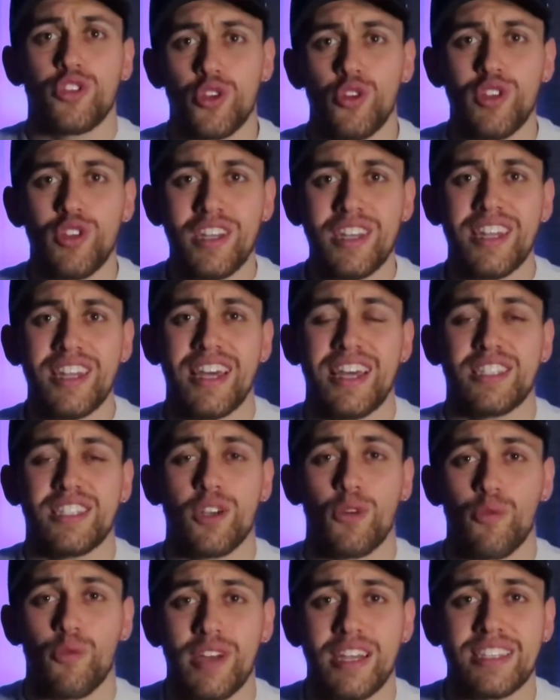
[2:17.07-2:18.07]
Union is
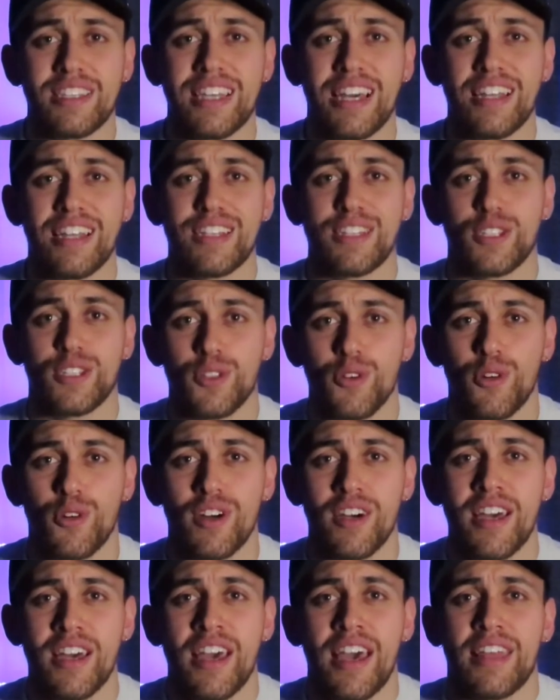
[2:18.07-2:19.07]
a retailer
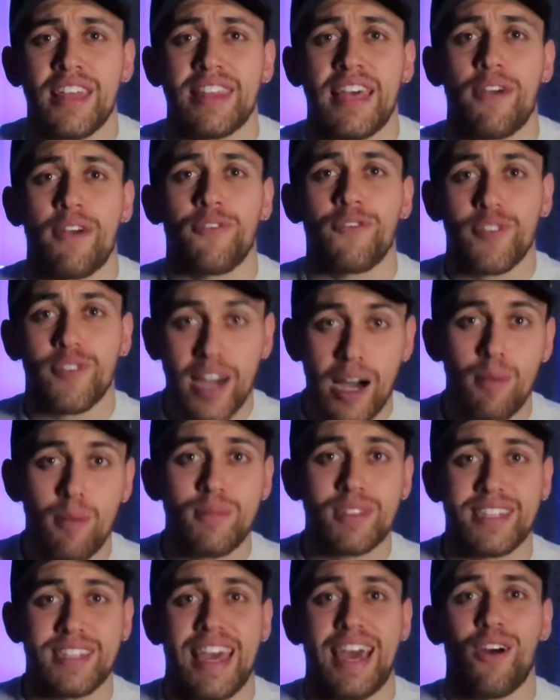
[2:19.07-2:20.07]
store that
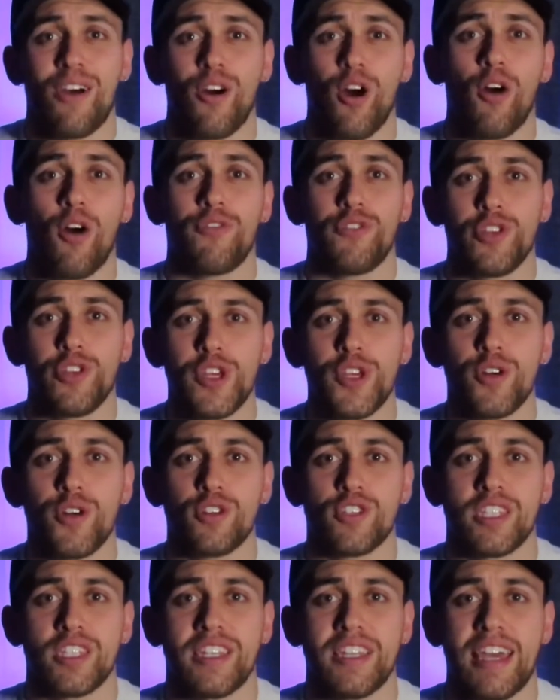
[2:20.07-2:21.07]
comes out of New
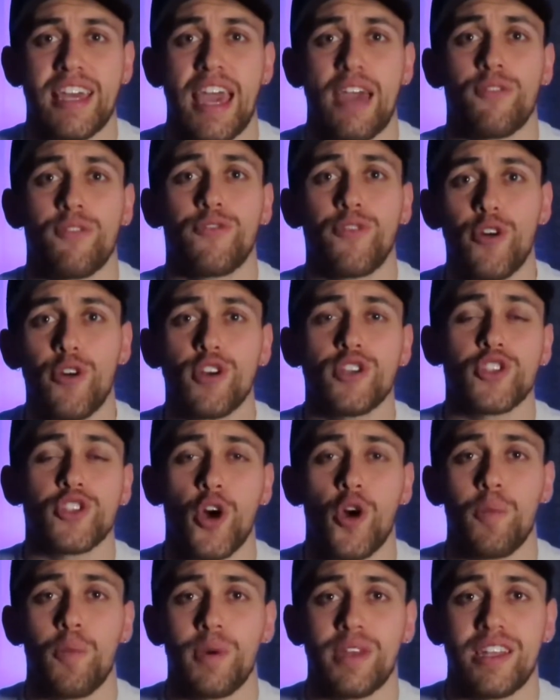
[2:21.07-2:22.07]
York City and first
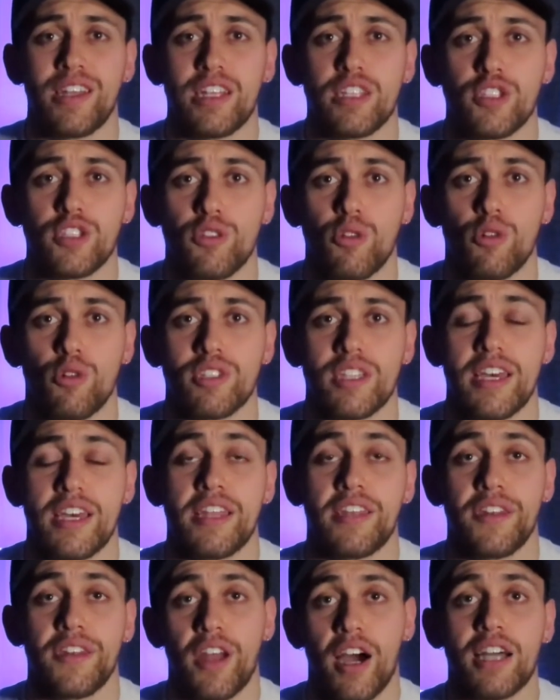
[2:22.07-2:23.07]
opened its doors
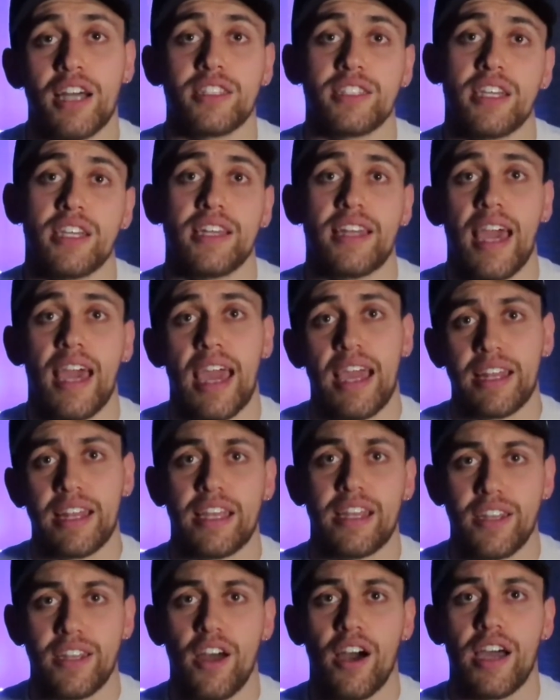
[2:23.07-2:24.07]
in
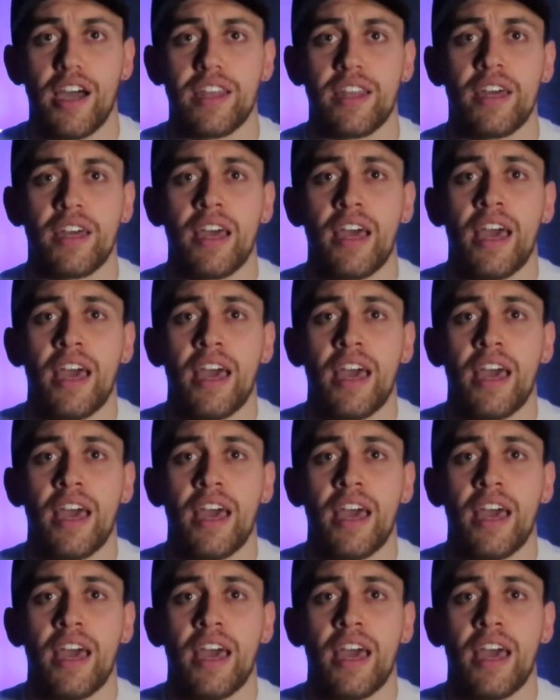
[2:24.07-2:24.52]
1989.